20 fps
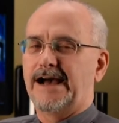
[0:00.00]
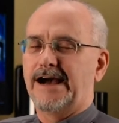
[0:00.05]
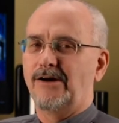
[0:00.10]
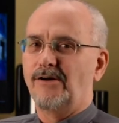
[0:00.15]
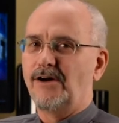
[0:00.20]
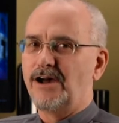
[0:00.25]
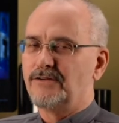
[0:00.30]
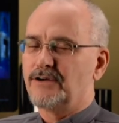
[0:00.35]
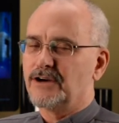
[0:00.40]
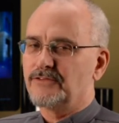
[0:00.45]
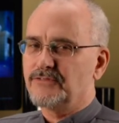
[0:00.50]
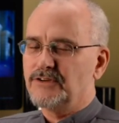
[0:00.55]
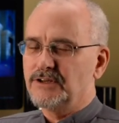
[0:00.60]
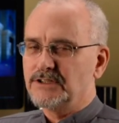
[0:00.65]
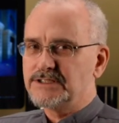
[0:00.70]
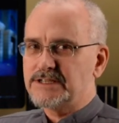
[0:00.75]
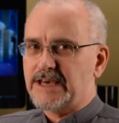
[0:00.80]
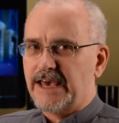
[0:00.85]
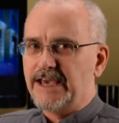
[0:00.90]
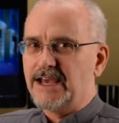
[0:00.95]
However, if
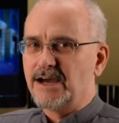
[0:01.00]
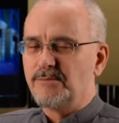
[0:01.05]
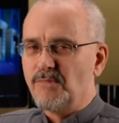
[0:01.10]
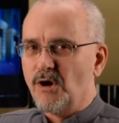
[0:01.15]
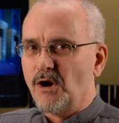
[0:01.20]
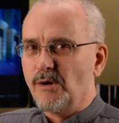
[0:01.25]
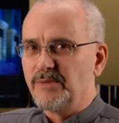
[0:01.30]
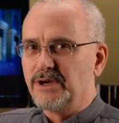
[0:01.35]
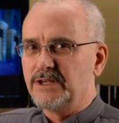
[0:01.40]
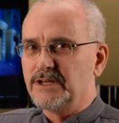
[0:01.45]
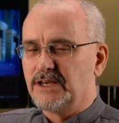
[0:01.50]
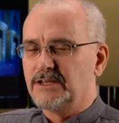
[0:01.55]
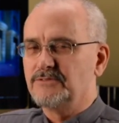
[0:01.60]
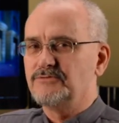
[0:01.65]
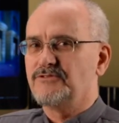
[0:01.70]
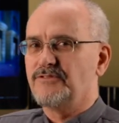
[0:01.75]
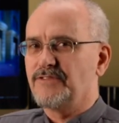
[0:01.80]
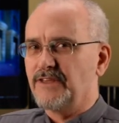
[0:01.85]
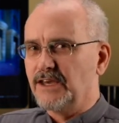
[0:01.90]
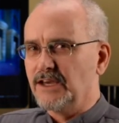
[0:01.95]
you'll take a moment
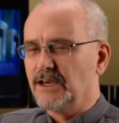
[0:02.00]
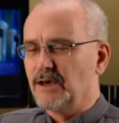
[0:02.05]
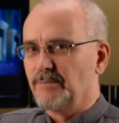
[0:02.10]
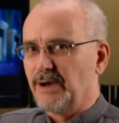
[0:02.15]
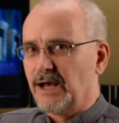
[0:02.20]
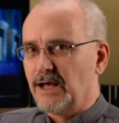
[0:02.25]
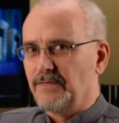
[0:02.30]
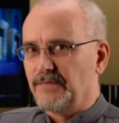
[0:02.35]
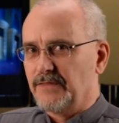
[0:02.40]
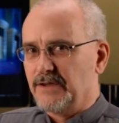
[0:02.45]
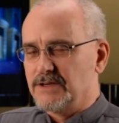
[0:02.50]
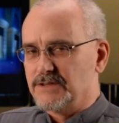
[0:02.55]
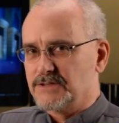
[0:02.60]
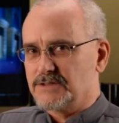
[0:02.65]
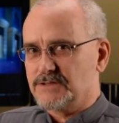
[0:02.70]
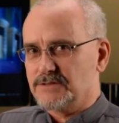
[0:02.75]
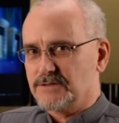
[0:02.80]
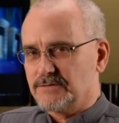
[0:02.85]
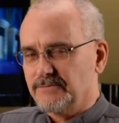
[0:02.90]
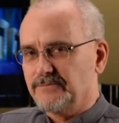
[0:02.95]
and think about
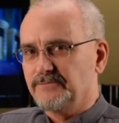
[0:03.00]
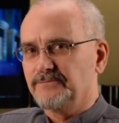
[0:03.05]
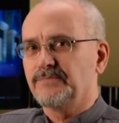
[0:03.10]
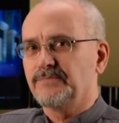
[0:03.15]
this